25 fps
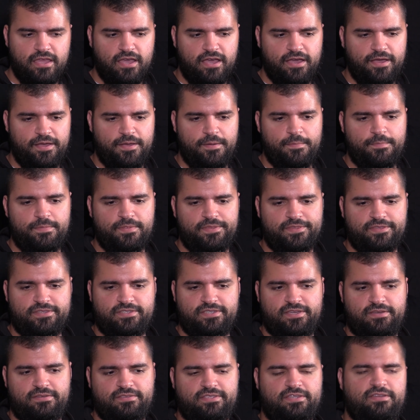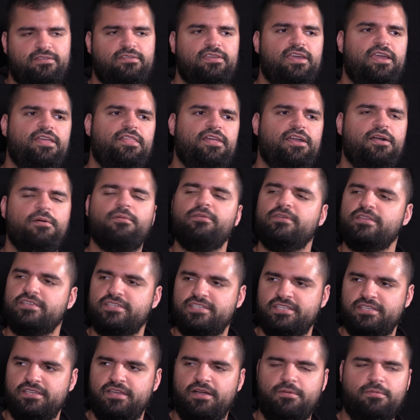So I was like, okay, I want
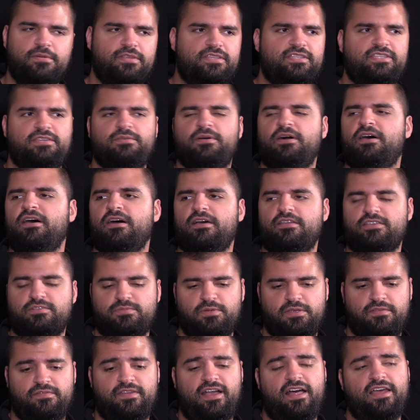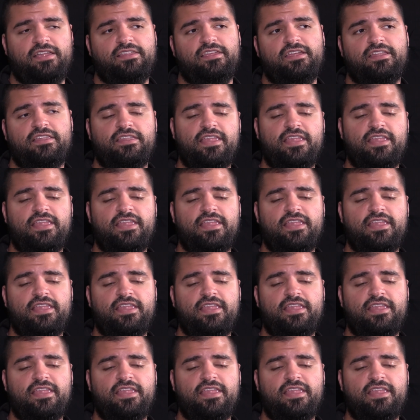to see what Spring Valley did,